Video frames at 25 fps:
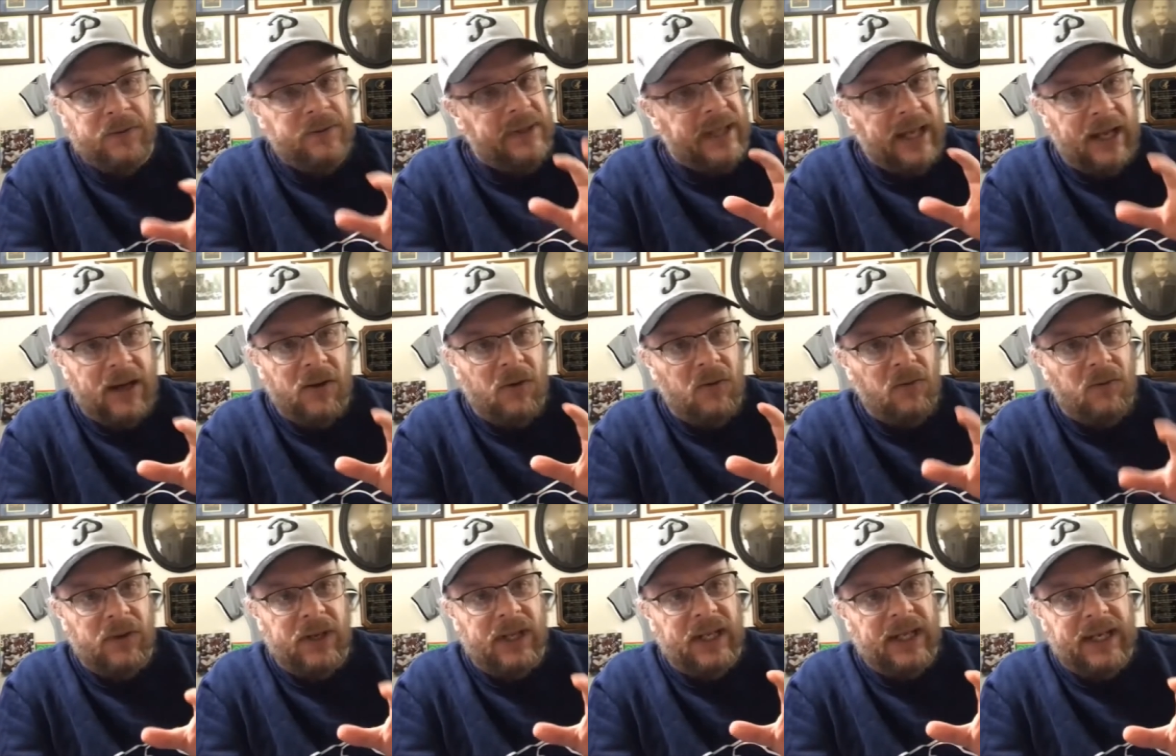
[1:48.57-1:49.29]
They
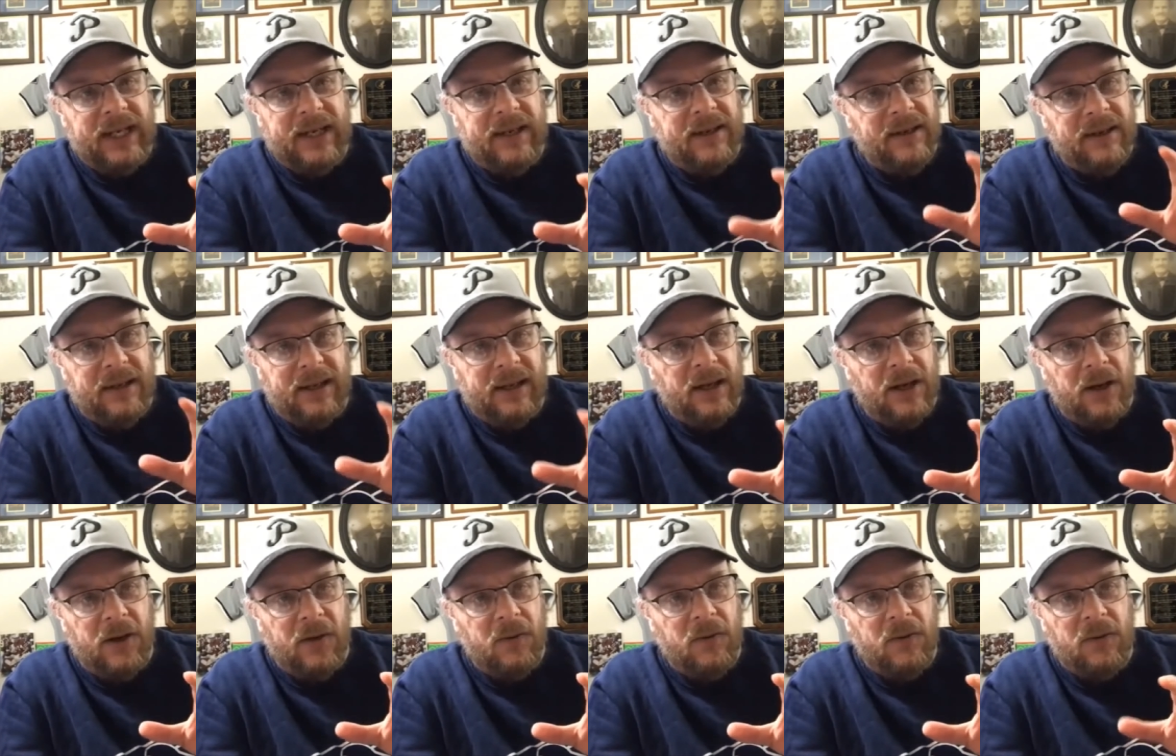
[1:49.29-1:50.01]
don't really, you
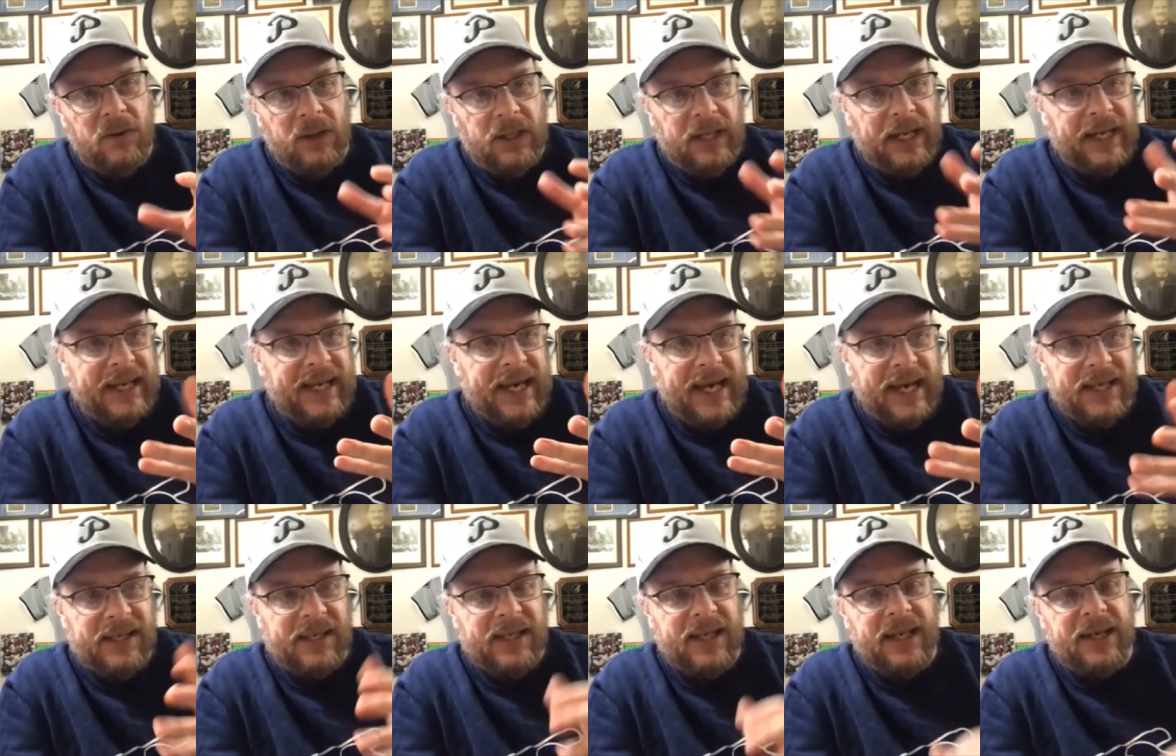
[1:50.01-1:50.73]
know, like
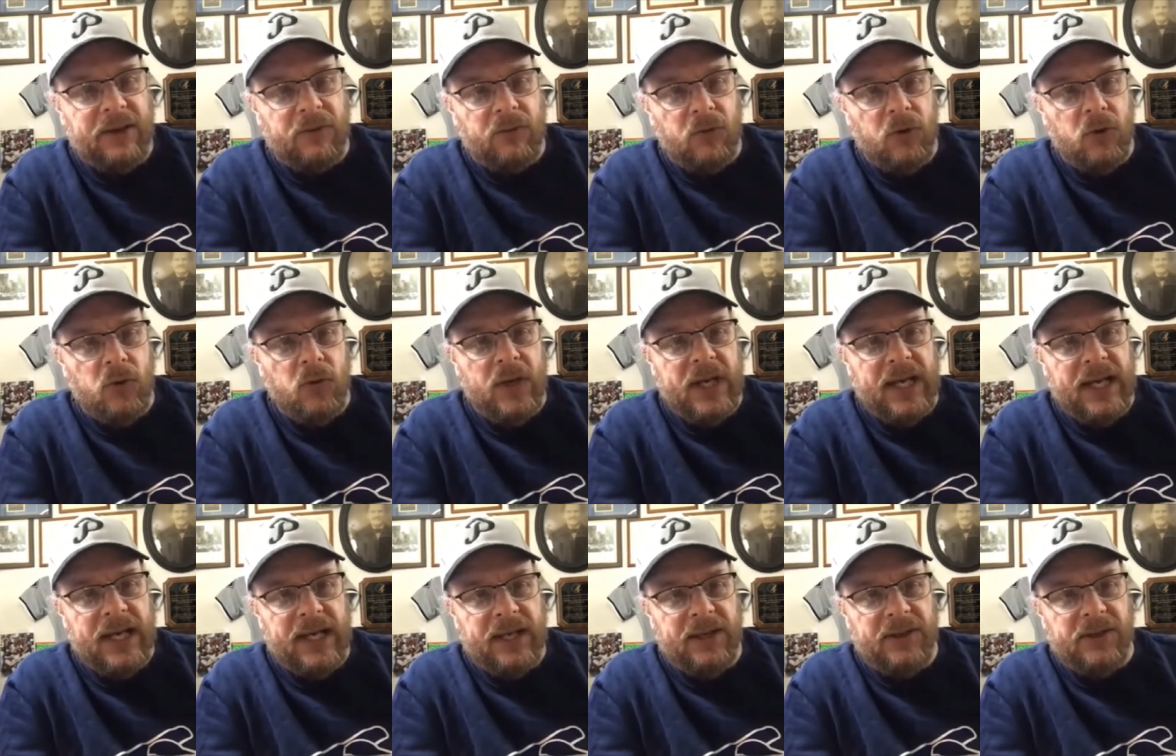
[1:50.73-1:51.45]
guys like
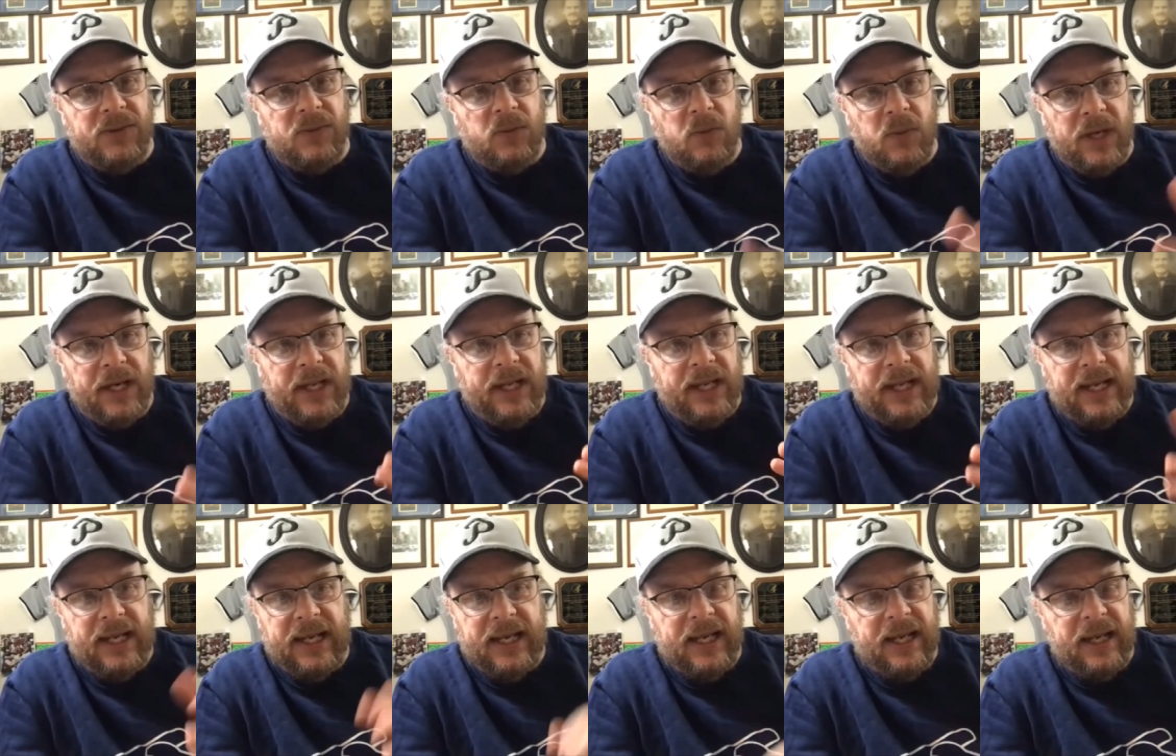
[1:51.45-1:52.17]
Ruiz. What did
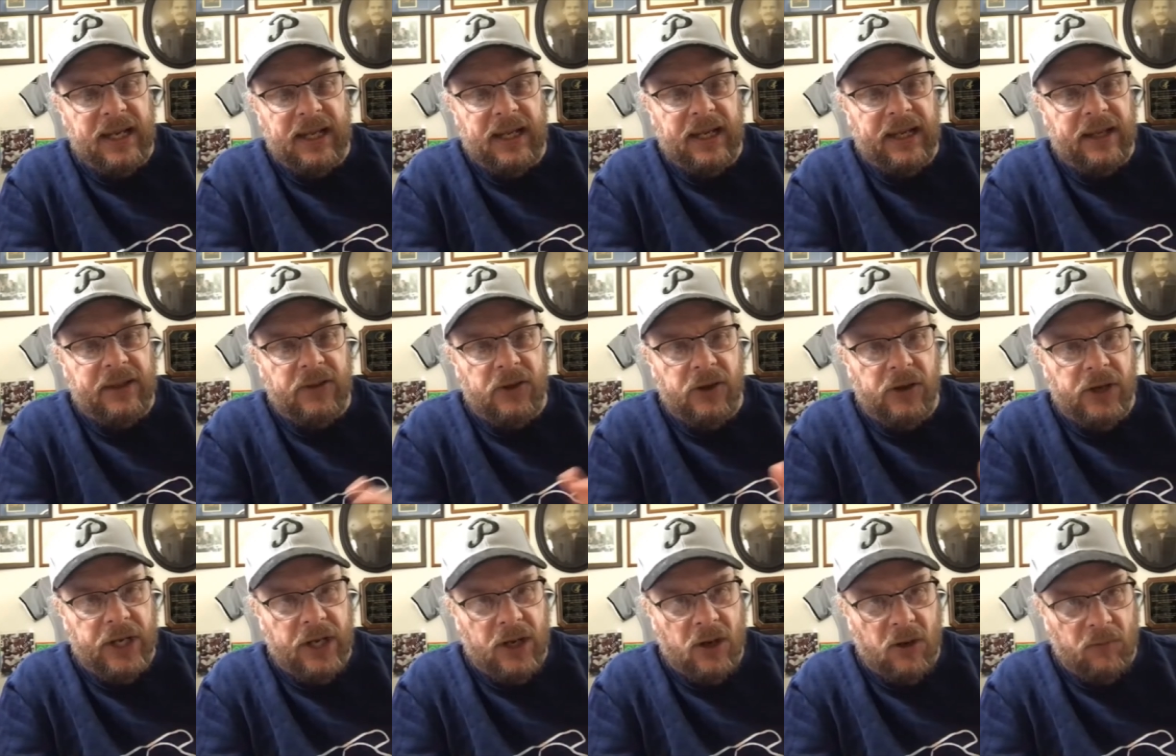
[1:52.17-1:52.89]
he hit? Like
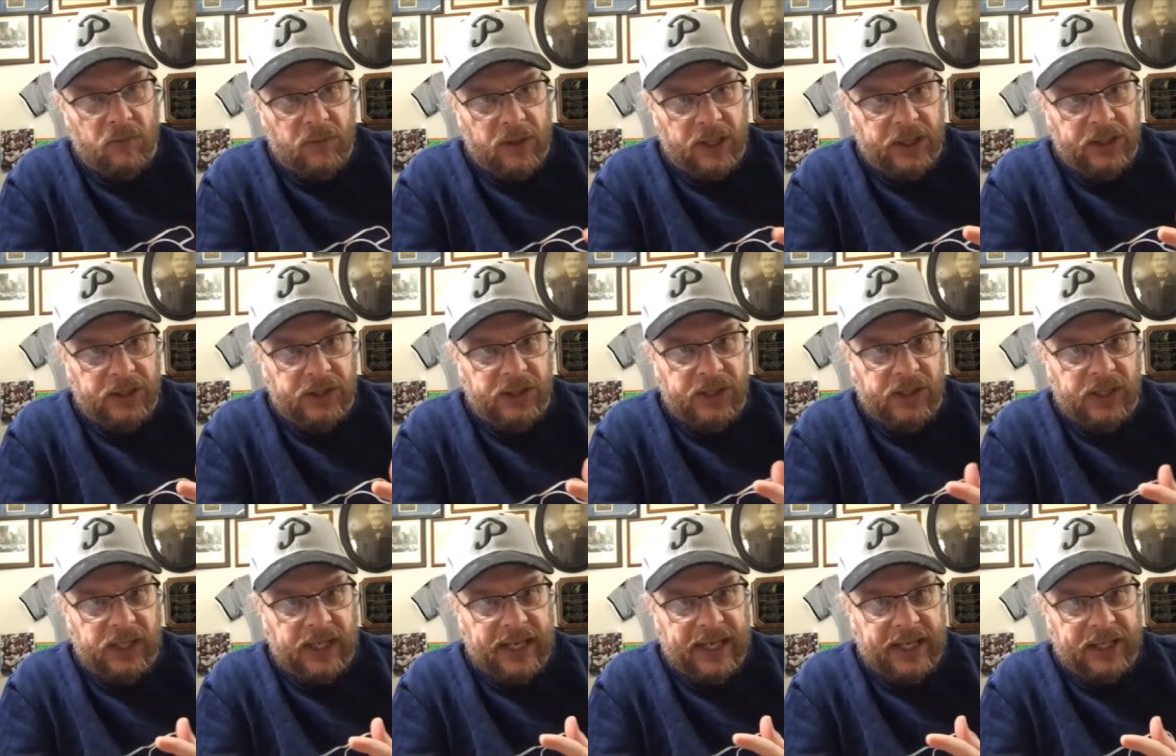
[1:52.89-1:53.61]
30 home
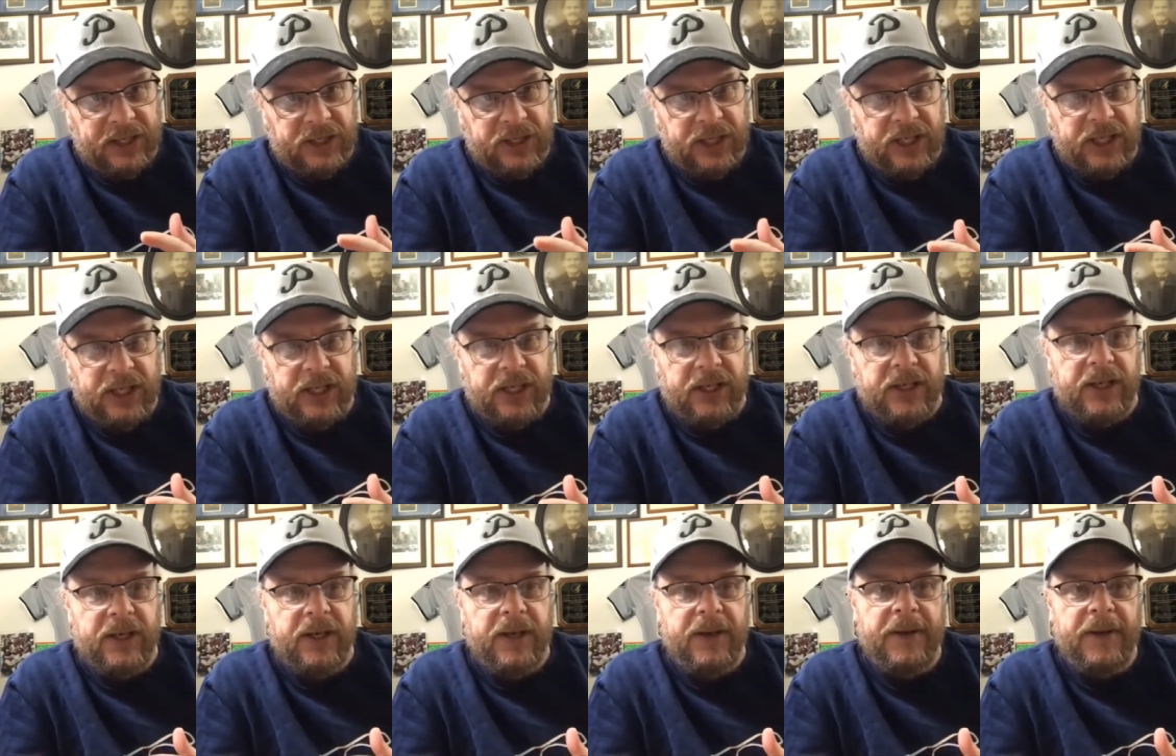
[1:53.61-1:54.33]
runs last year?